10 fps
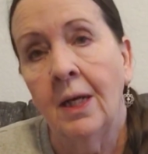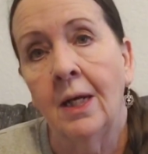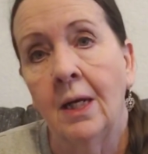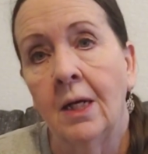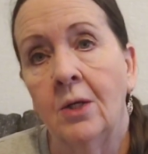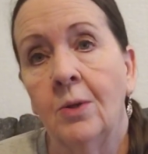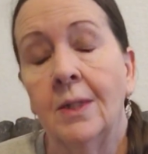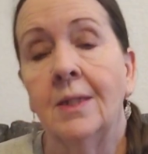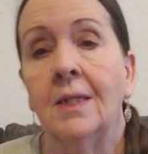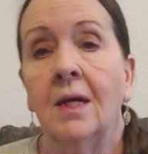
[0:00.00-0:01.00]
and you
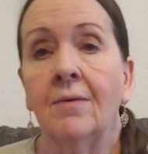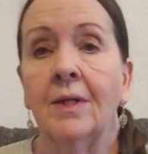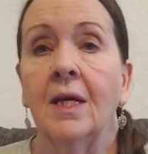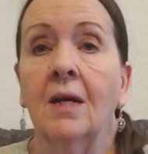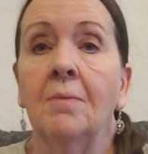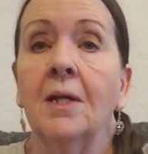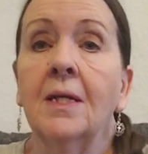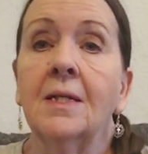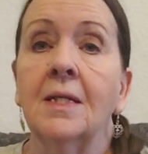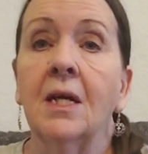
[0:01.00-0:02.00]
can see everything I've been
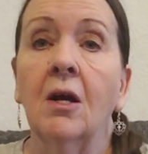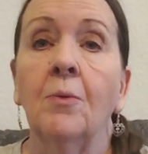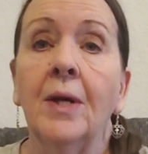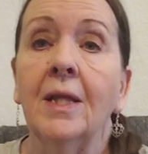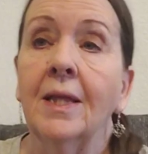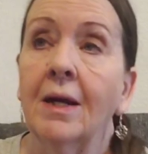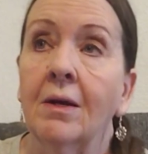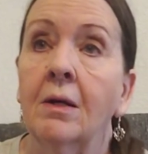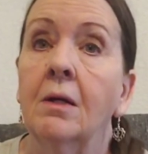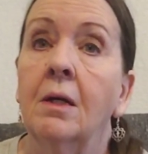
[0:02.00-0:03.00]
listing all week there.